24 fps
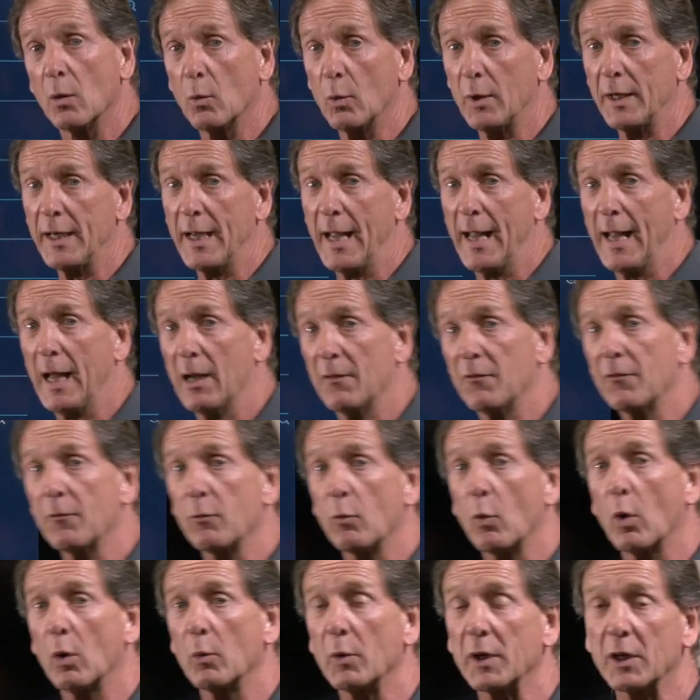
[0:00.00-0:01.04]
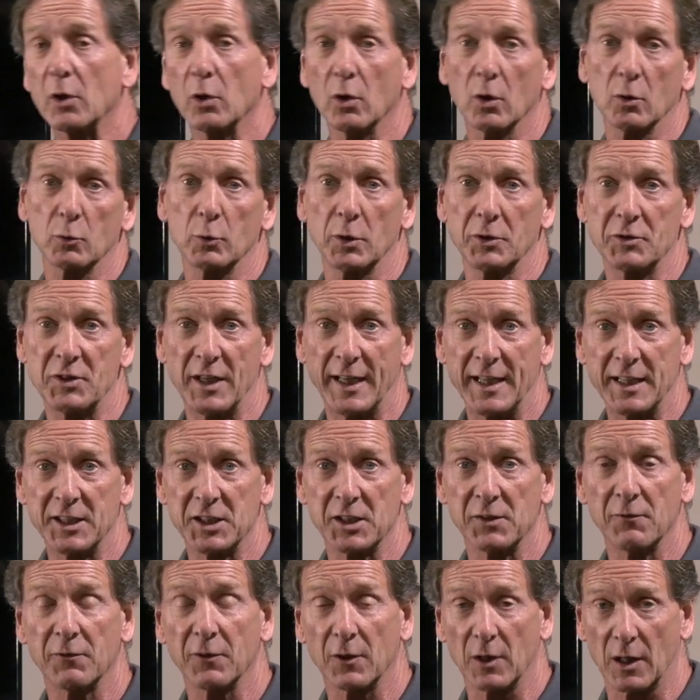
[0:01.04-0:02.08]
we have what we call
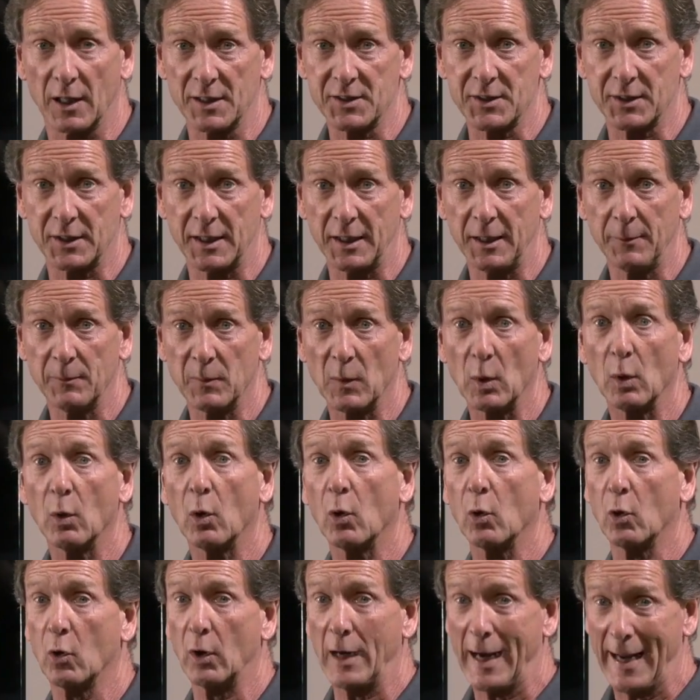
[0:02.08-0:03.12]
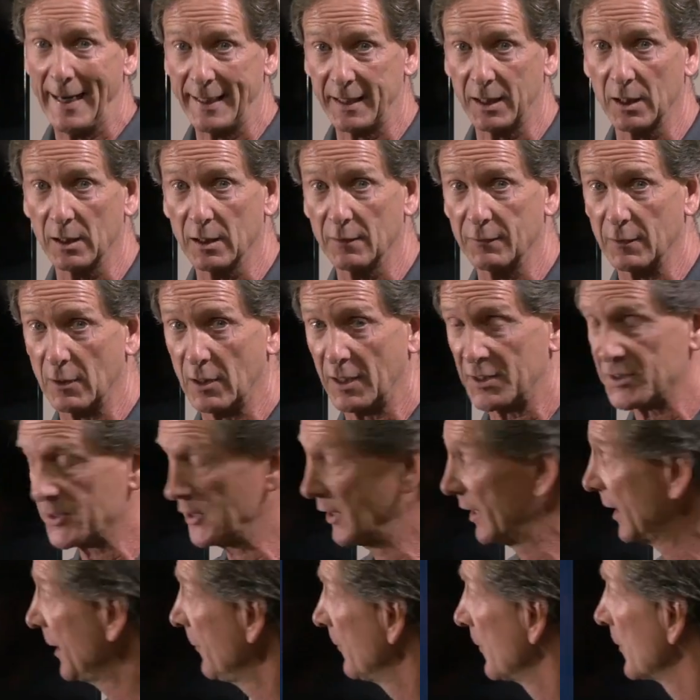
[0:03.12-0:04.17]
rotation velocity, or angular
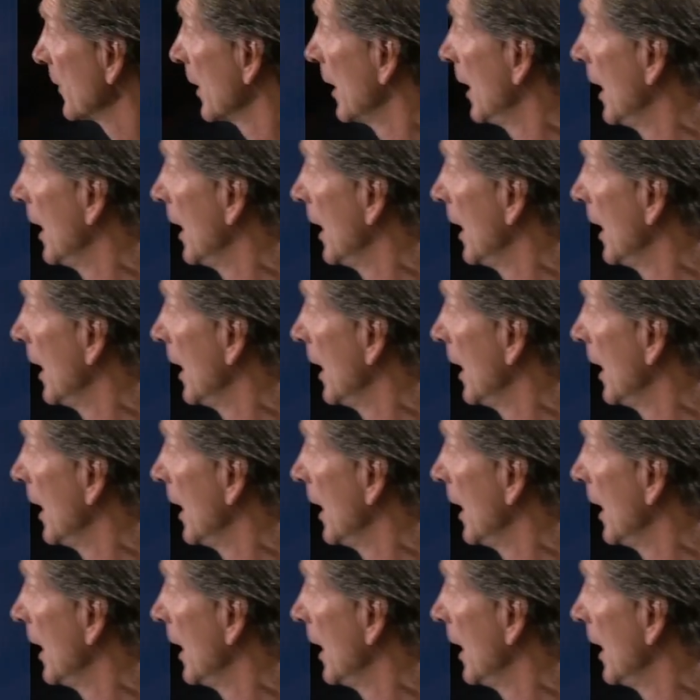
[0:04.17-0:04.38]
velocity.